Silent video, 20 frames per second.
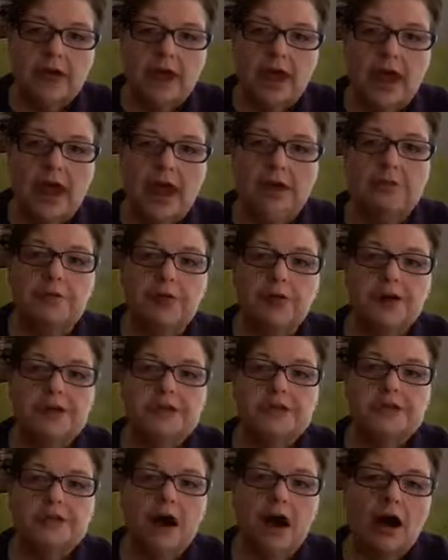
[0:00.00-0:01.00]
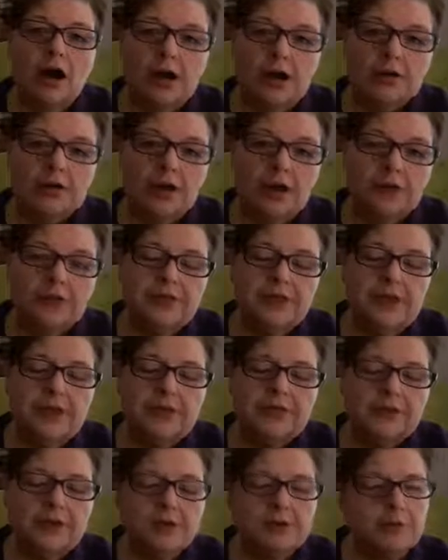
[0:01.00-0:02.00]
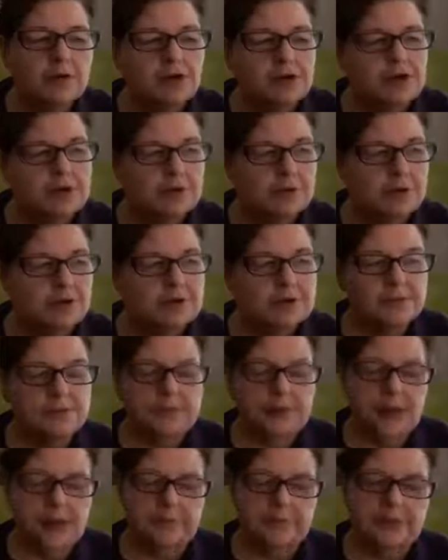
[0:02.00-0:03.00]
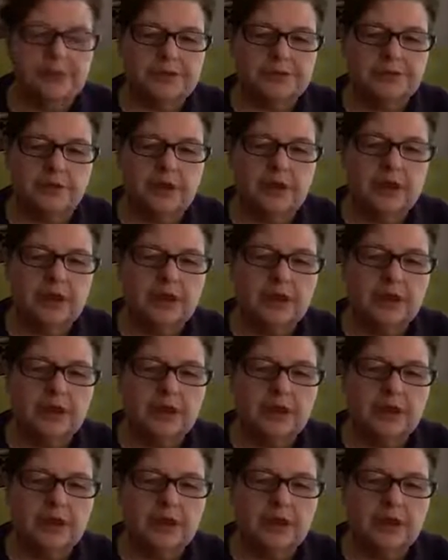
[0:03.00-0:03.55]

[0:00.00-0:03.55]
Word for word: And we're going to talk about that. I think we're going to spend some time this week